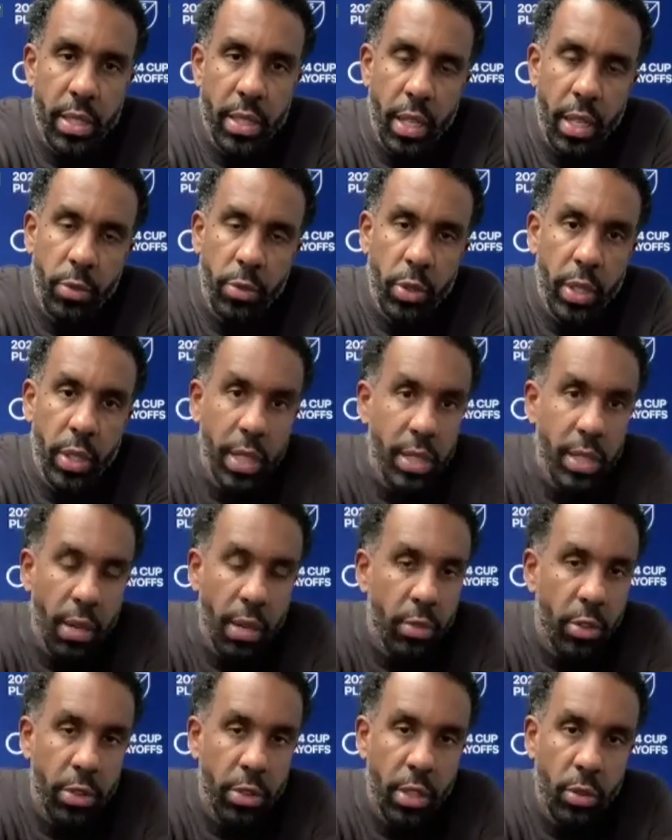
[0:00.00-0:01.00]
And after that, I
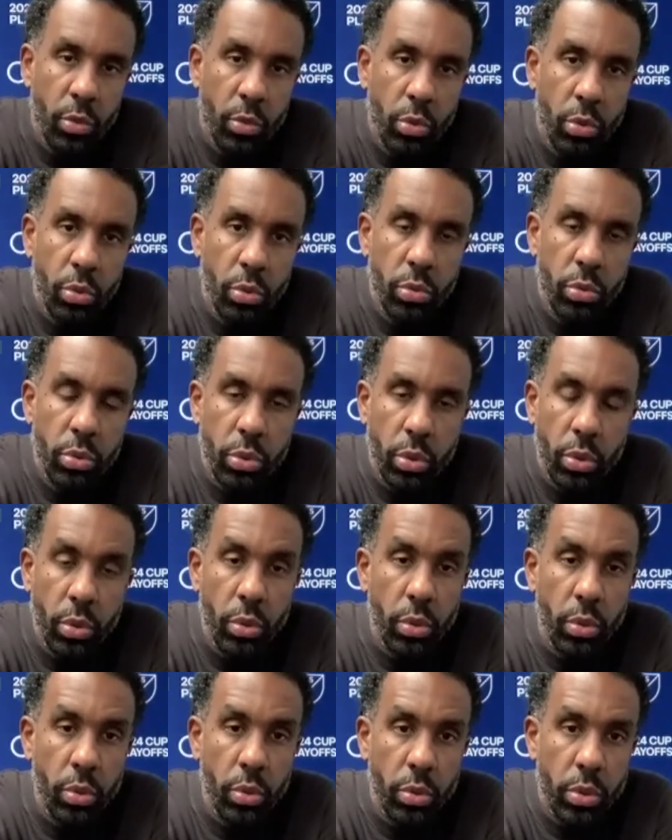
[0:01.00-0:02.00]
have nothing to do.
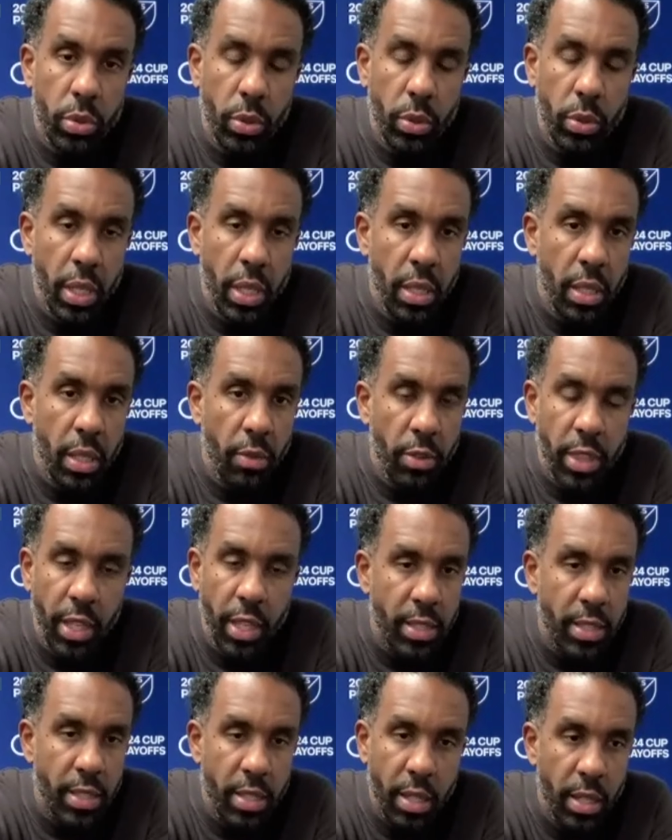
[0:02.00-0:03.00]
So, so again,
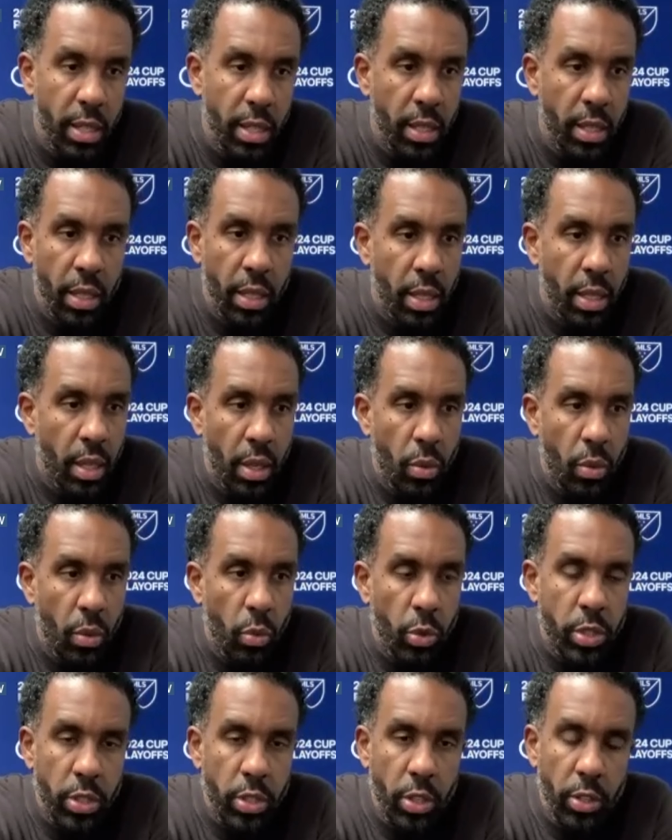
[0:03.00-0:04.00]
everything is clear.
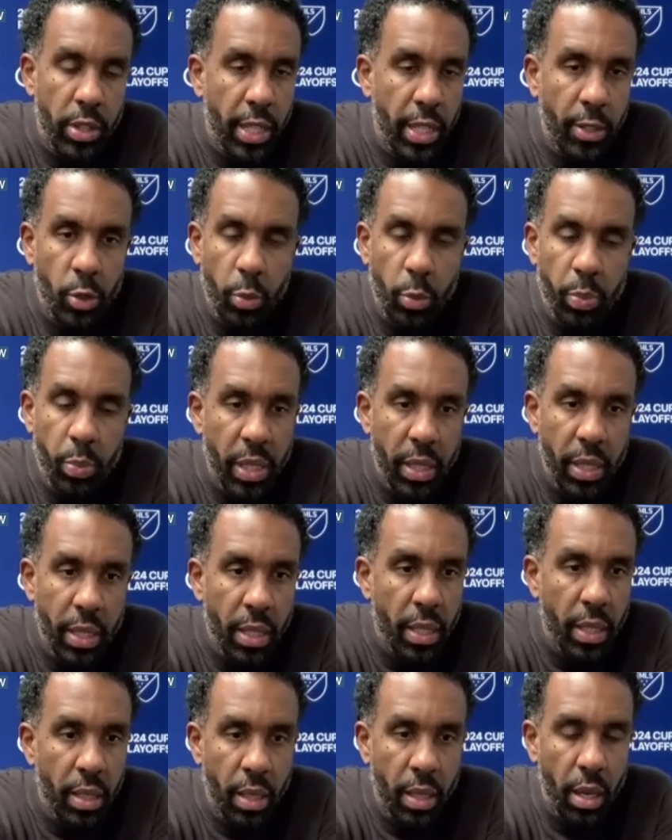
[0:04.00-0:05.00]
Who is going to take the
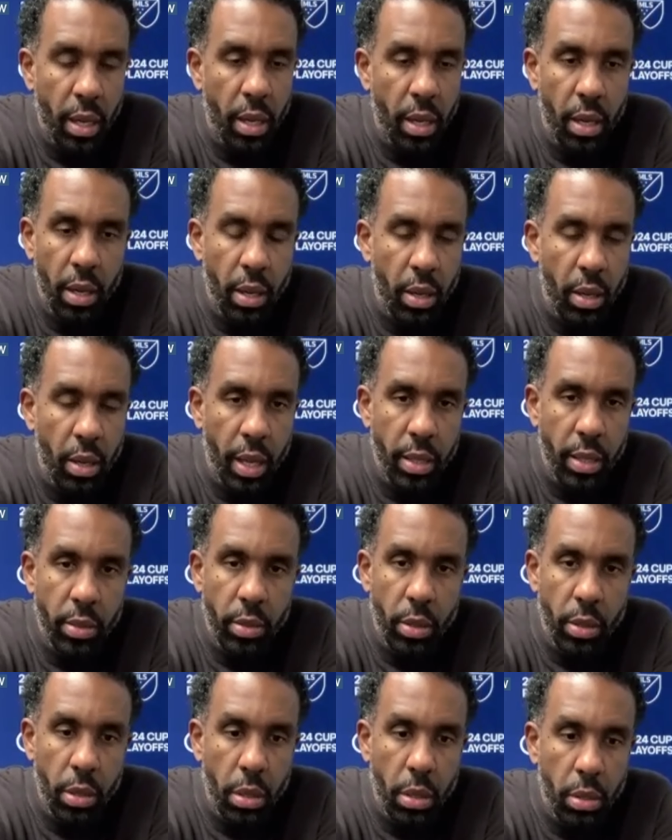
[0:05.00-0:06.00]
PK? Uh, and
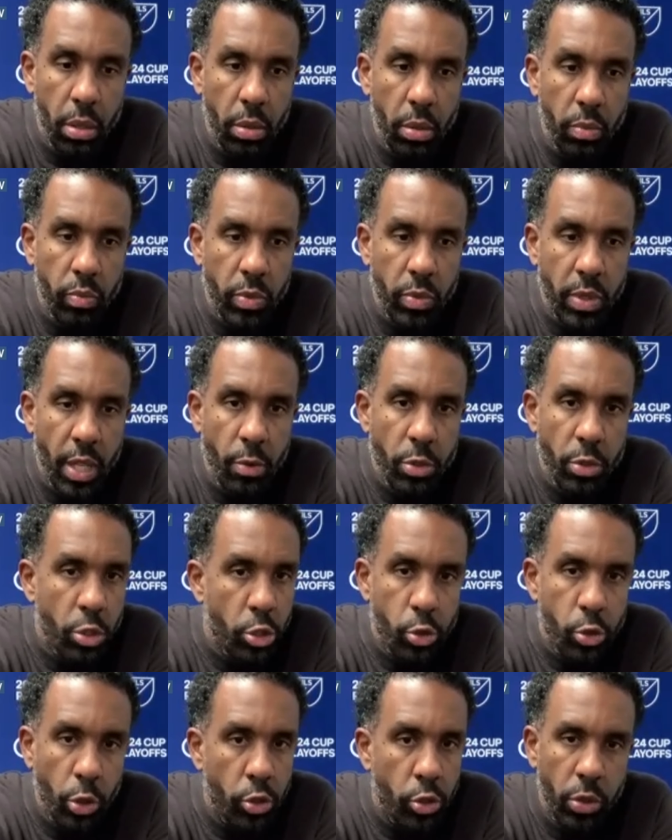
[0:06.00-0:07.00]
uh, there is a
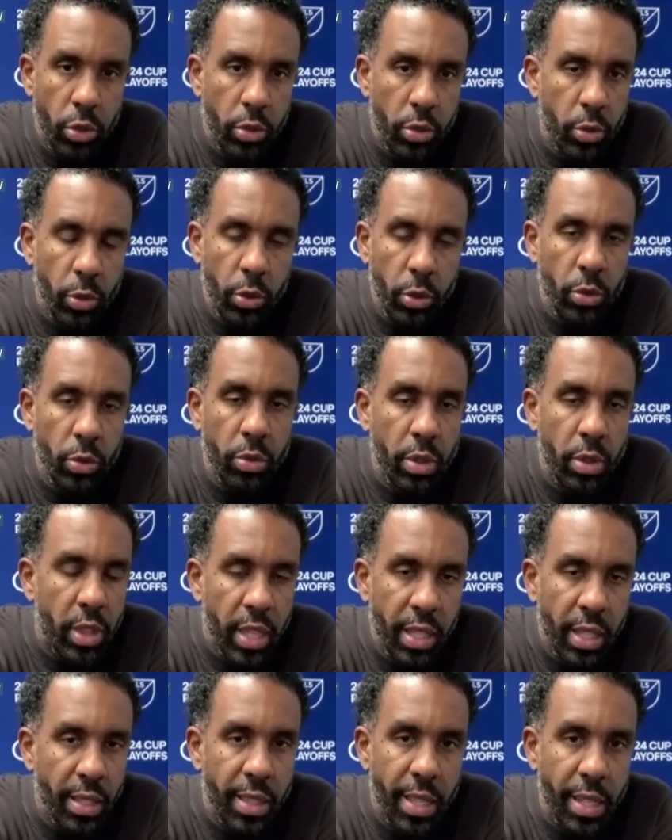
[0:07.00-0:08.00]
structure. Don't
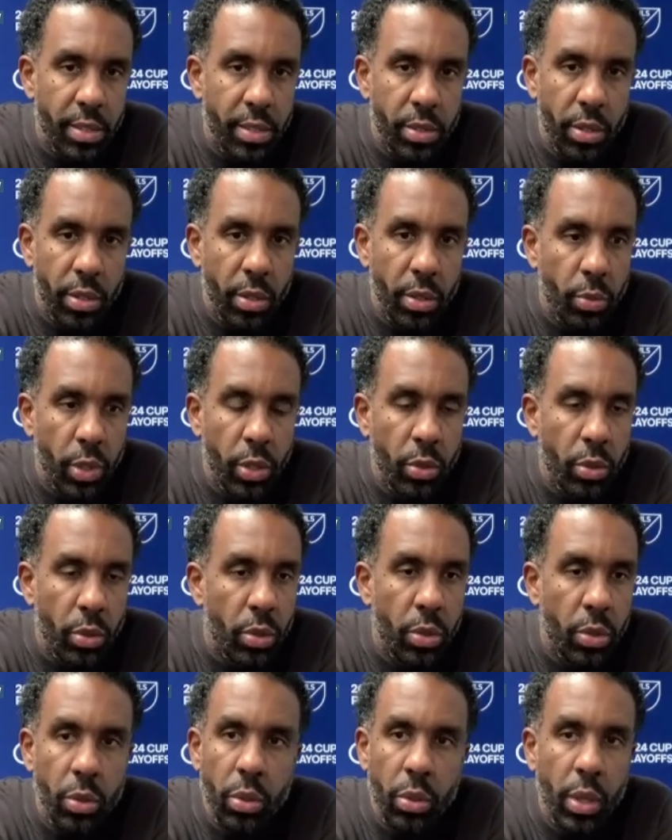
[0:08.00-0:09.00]
think that uh, we
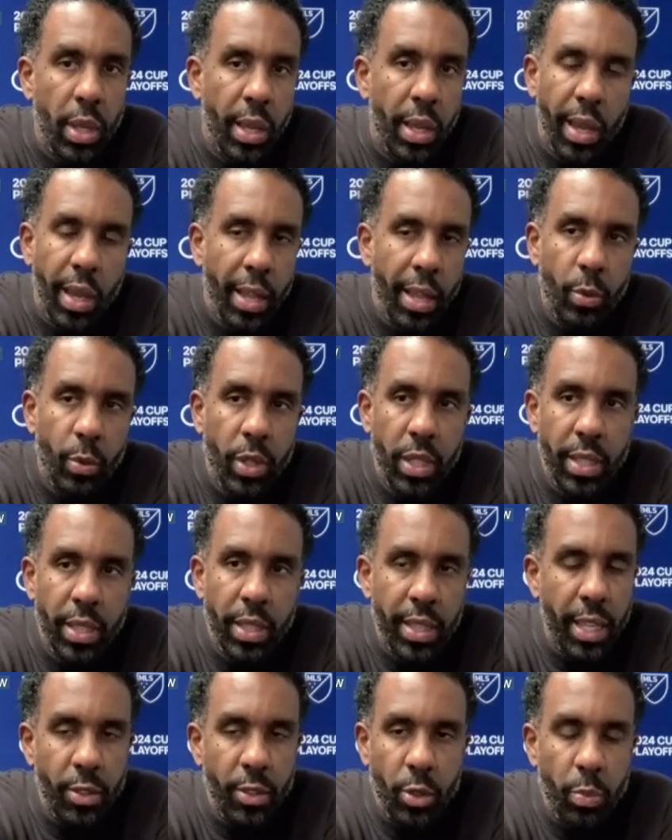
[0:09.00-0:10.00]
go and we
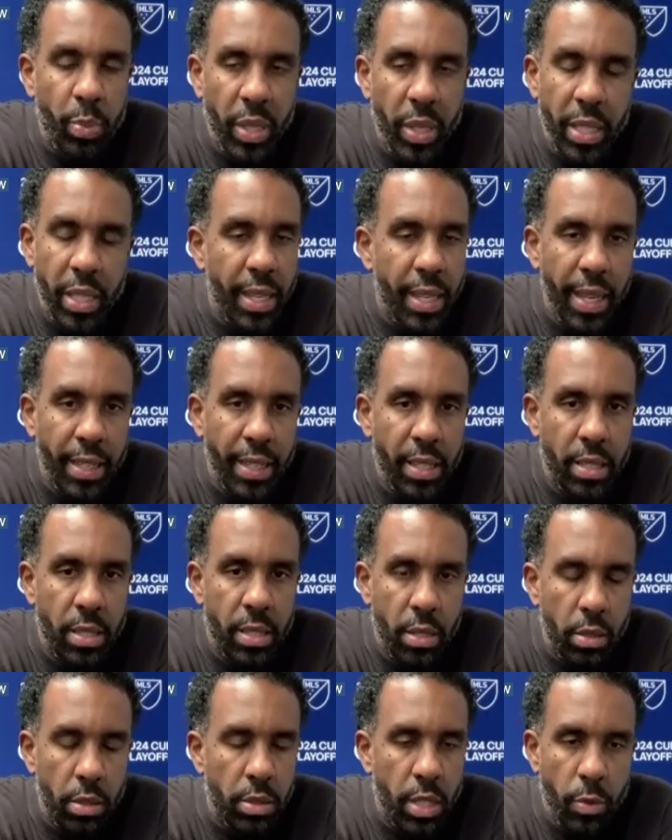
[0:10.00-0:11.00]
take the PK like this.
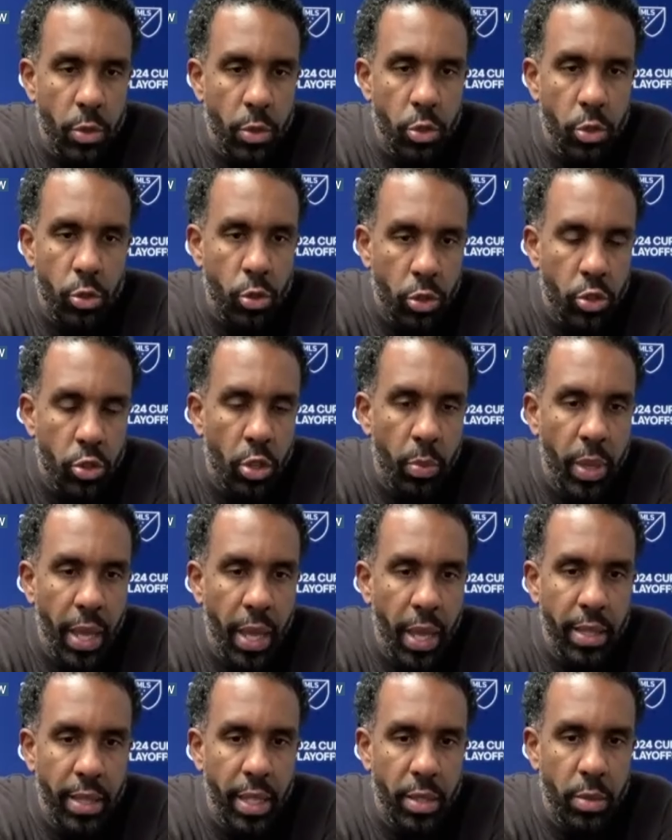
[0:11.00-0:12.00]
No, there is structure
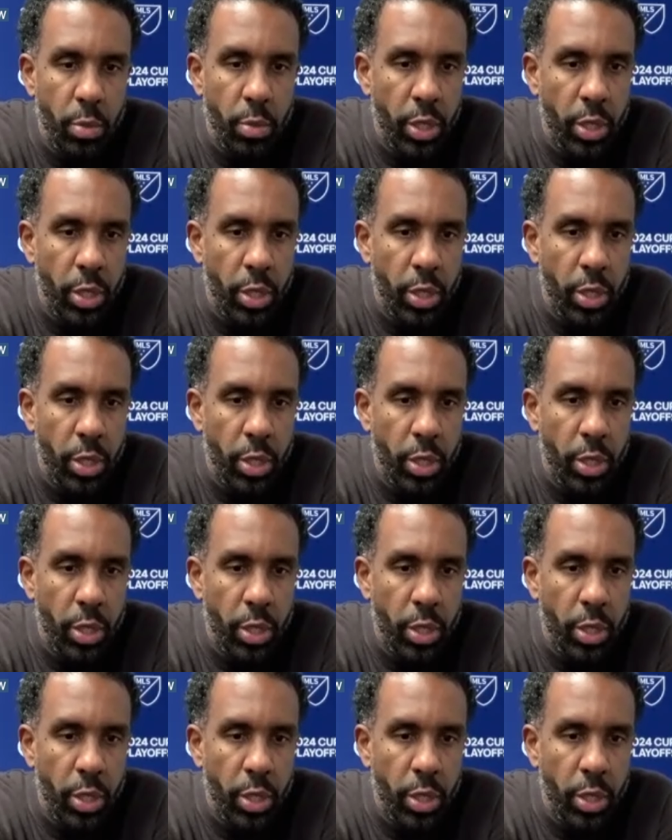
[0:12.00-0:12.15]
behind that.